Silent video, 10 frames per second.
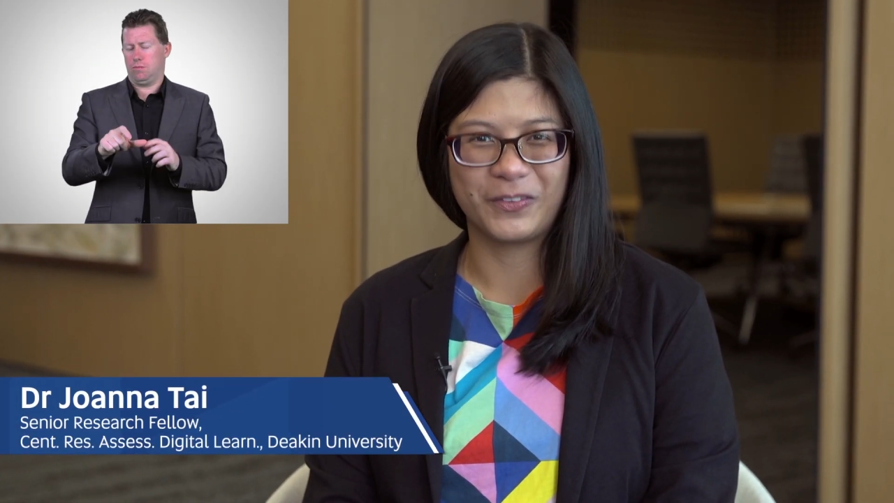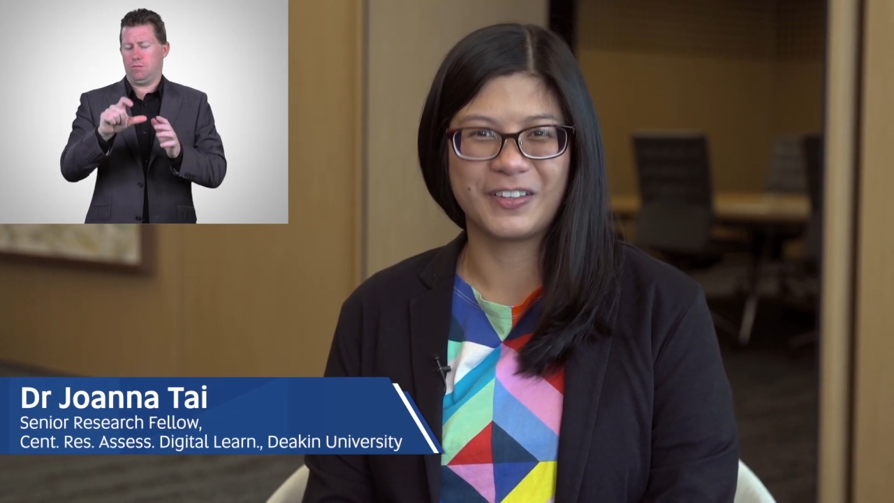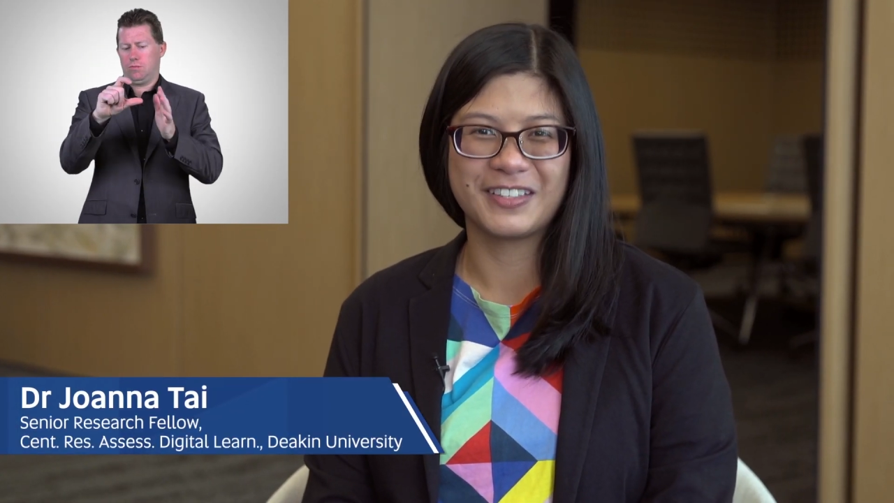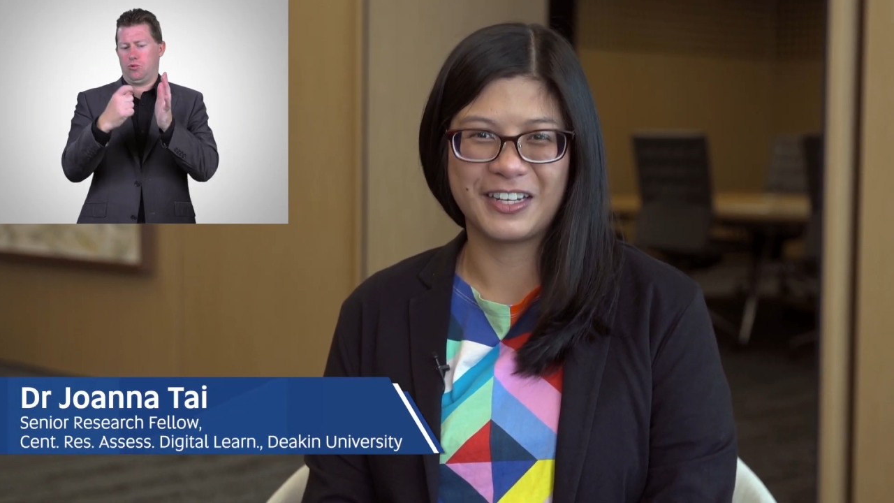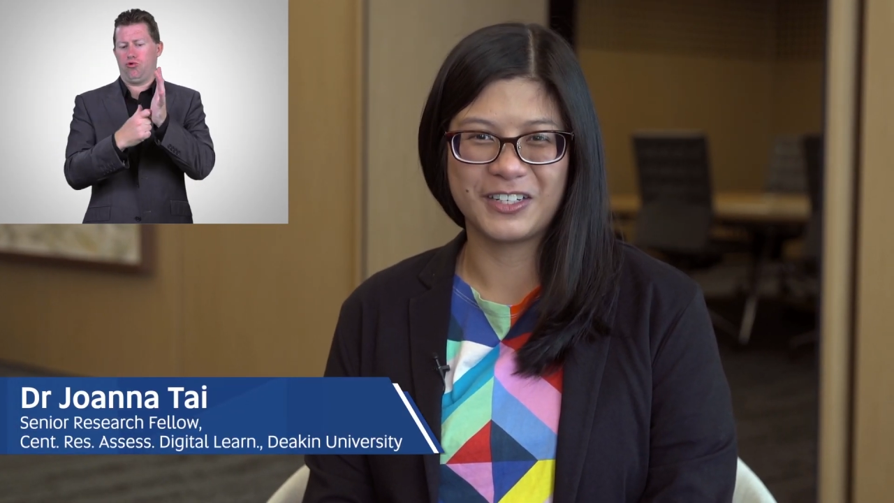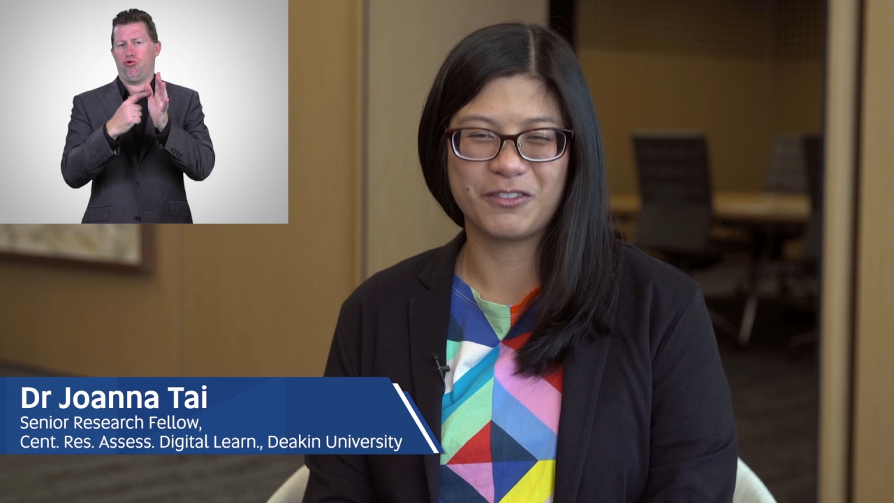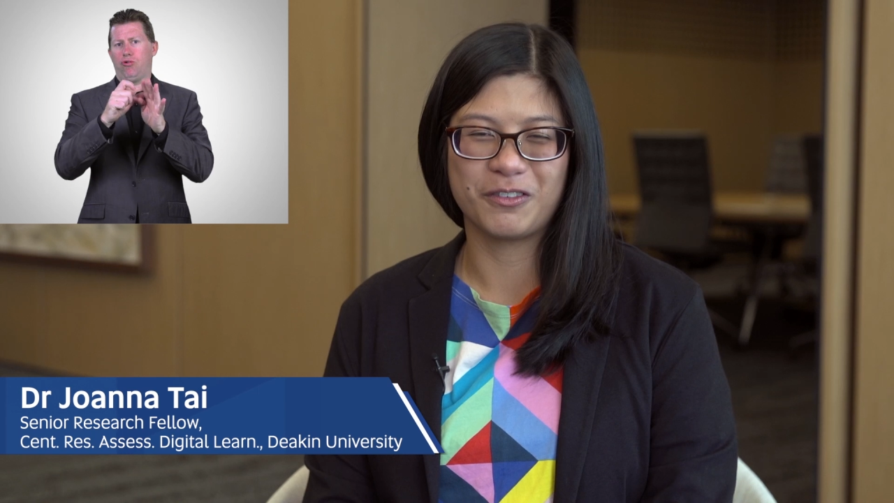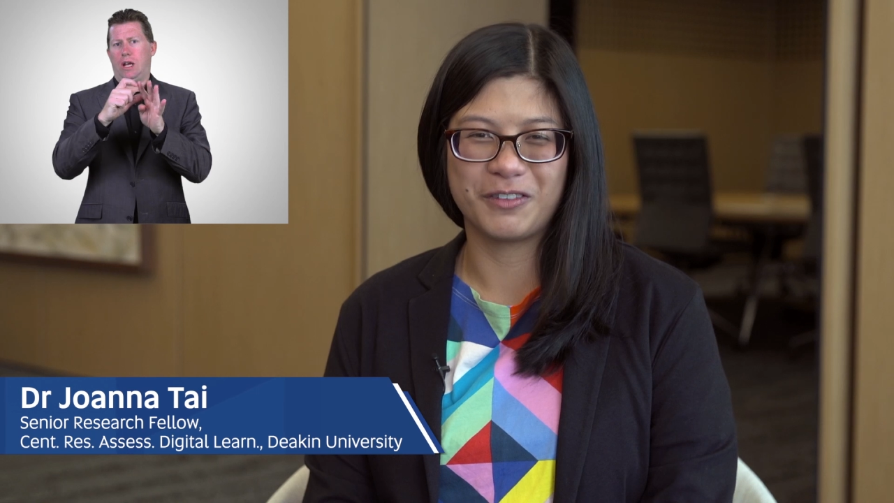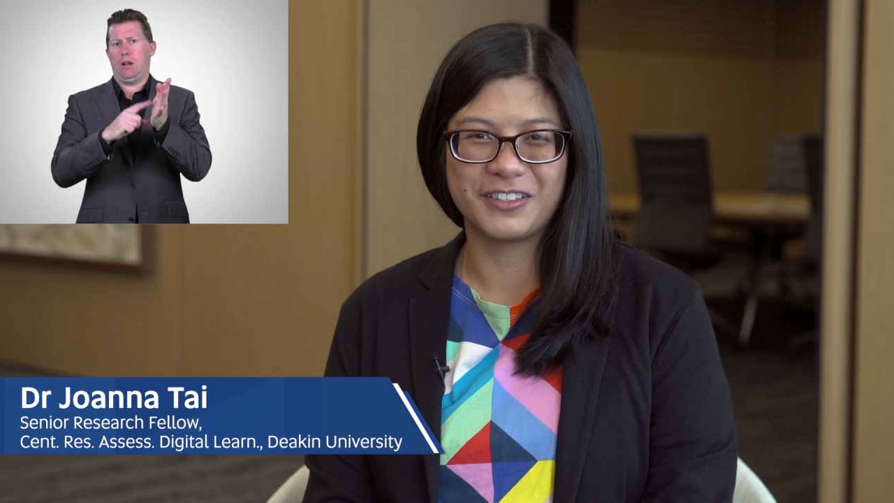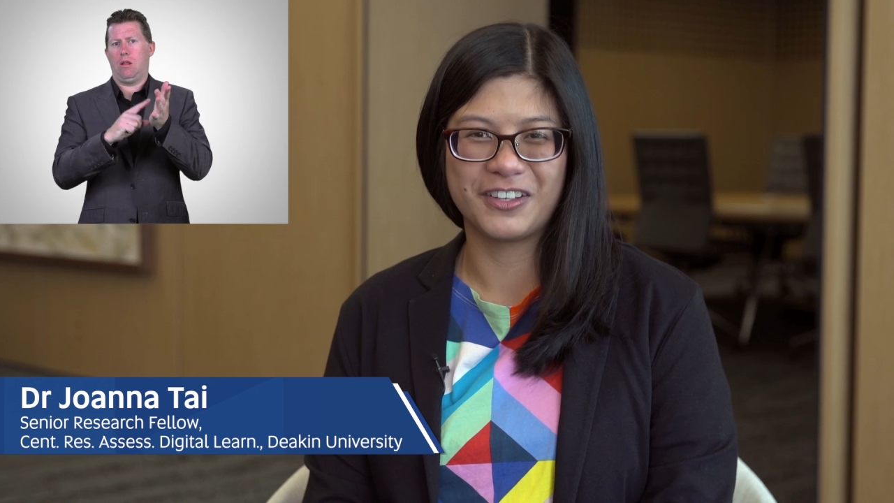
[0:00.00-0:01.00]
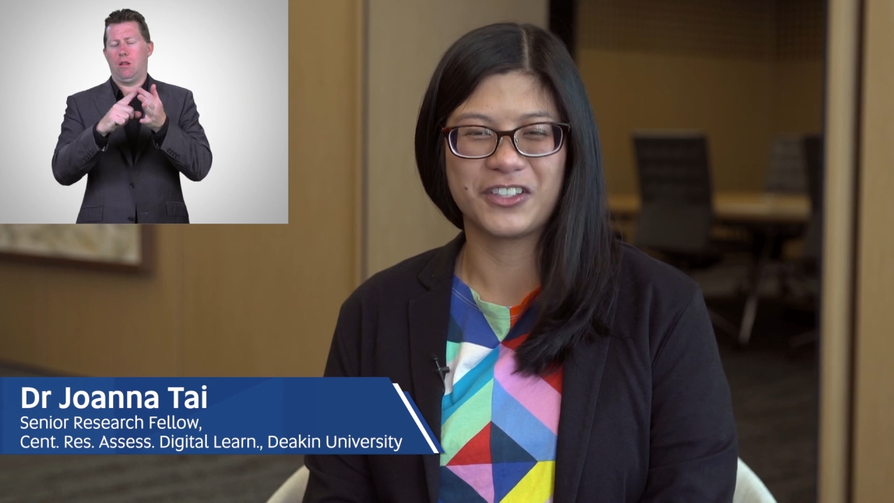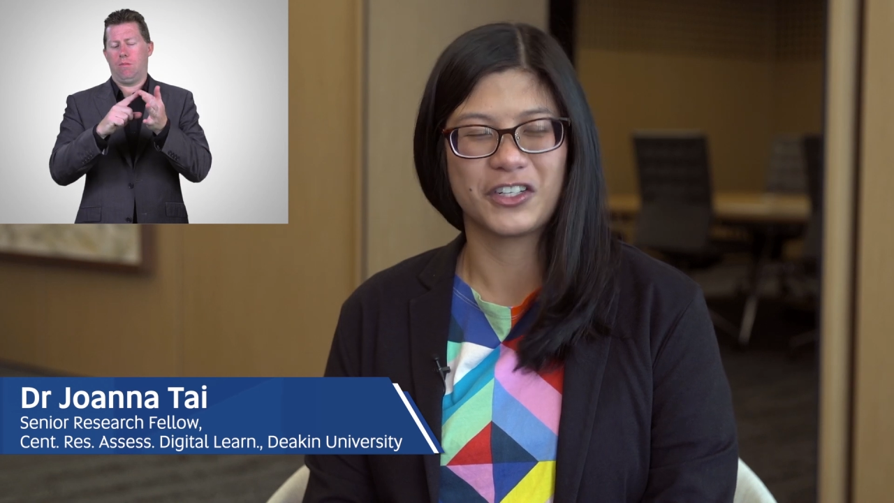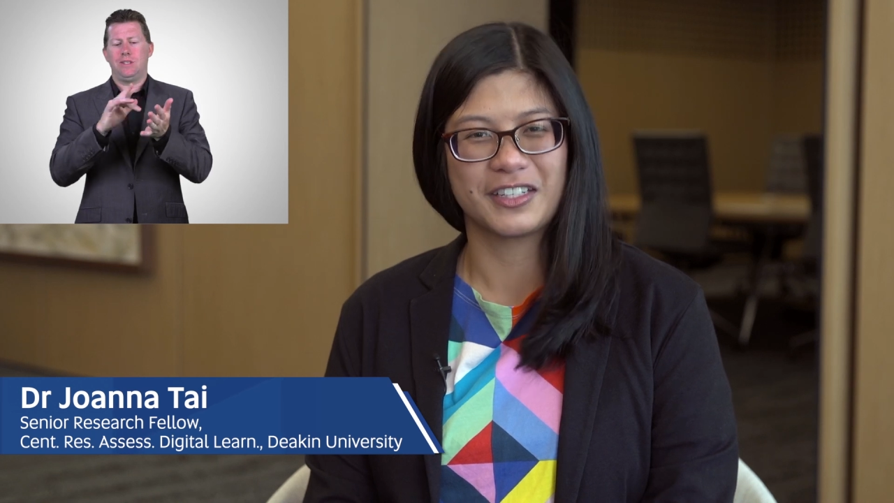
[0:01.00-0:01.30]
the Centre for Research and